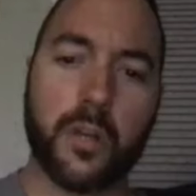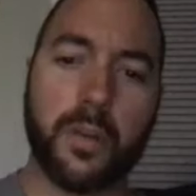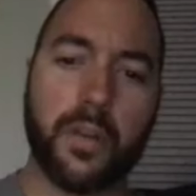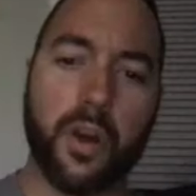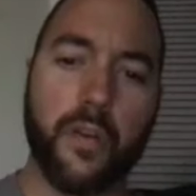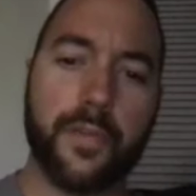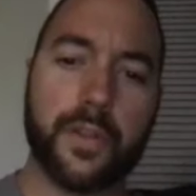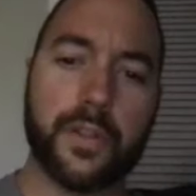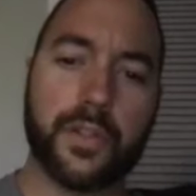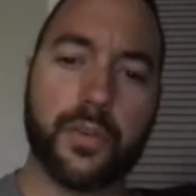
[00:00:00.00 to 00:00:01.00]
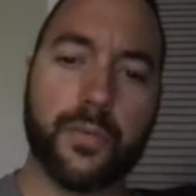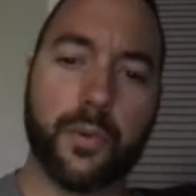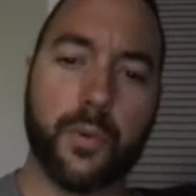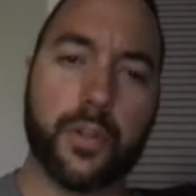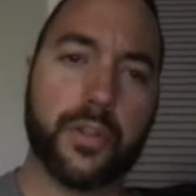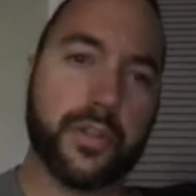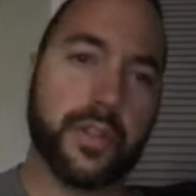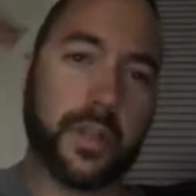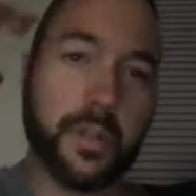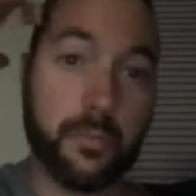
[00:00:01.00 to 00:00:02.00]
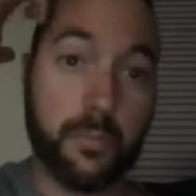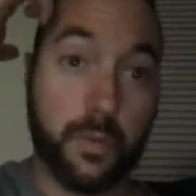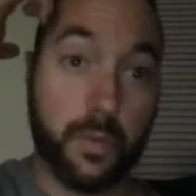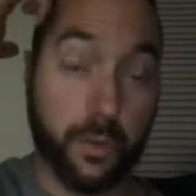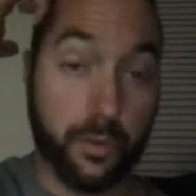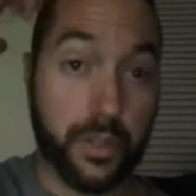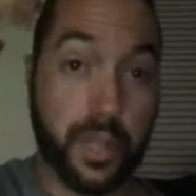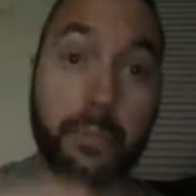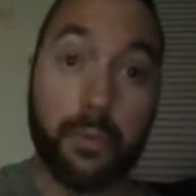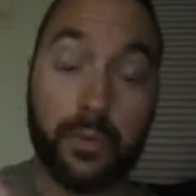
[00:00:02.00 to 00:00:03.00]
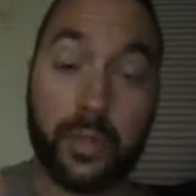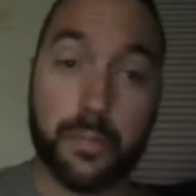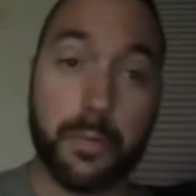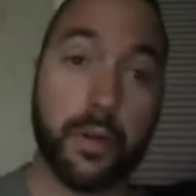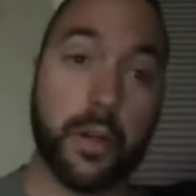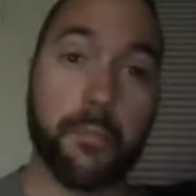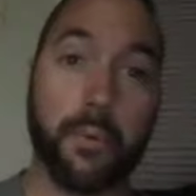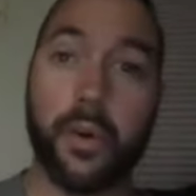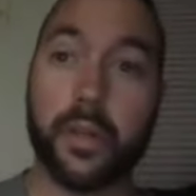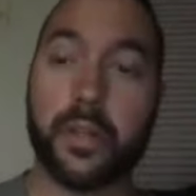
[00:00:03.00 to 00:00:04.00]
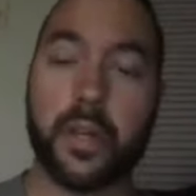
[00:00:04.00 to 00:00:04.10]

about the offense too, for which the team, staples is putting up points.